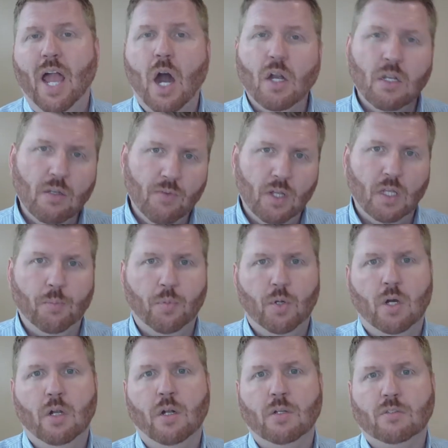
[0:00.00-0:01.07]
how to develop
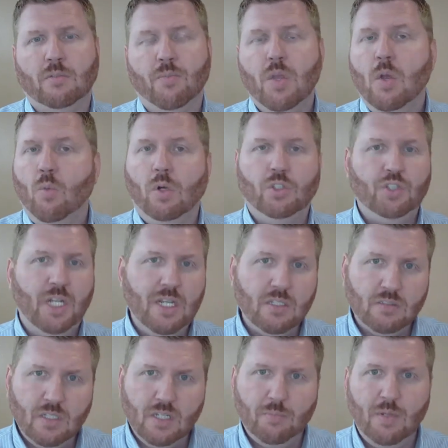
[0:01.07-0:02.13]
products, what
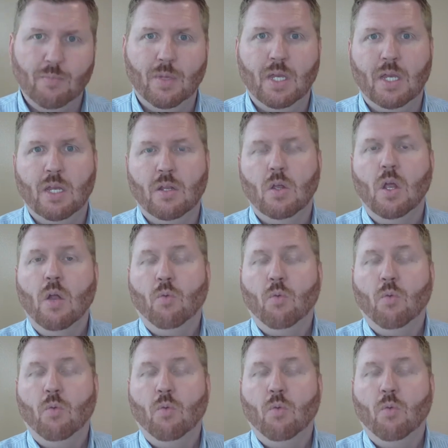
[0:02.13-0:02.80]
changes need to be made,